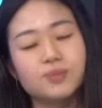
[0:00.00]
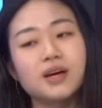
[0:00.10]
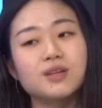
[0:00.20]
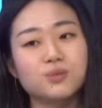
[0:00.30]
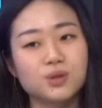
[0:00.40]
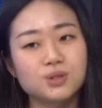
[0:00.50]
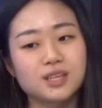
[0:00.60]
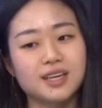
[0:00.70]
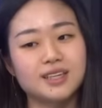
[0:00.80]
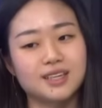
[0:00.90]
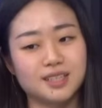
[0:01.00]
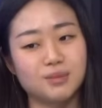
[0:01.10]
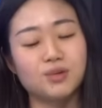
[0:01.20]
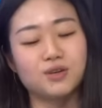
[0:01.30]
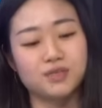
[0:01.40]
but it will take a
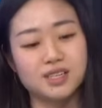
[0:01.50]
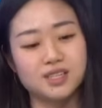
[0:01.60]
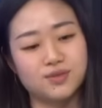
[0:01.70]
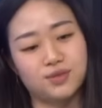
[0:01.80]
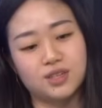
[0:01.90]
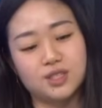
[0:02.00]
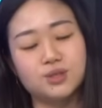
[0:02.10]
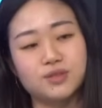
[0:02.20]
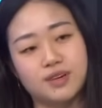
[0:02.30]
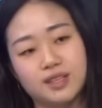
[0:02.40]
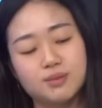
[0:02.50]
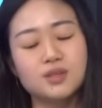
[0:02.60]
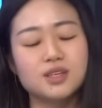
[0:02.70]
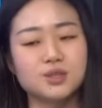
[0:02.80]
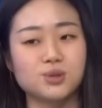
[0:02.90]
number of years for it to develop
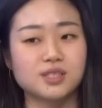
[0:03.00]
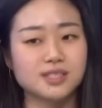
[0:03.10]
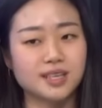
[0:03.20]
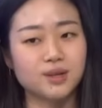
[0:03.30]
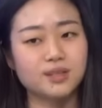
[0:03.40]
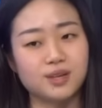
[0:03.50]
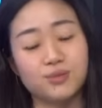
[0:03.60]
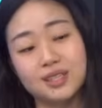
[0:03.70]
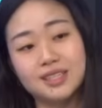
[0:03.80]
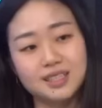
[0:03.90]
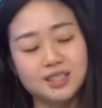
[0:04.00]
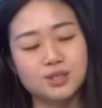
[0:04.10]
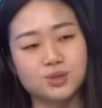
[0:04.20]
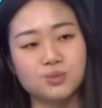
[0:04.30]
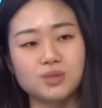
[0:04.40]
to the scale that it really
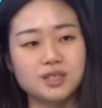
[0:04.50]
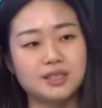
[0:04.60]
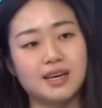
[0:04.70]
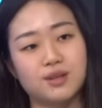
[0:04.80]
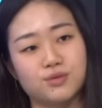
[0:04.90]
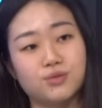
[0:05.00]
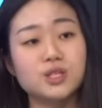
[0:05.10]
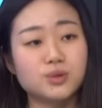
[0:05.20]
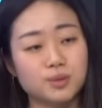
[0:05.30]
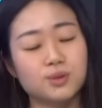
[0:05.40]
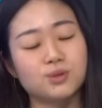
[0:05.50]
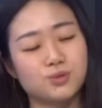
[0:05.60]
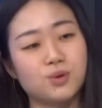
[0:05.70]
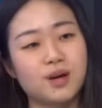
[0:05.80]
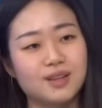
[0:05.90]
needs to meet that of renewables
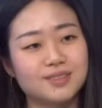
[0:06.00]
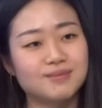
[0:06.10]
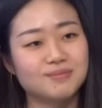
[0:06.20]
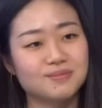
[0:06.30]
rollout.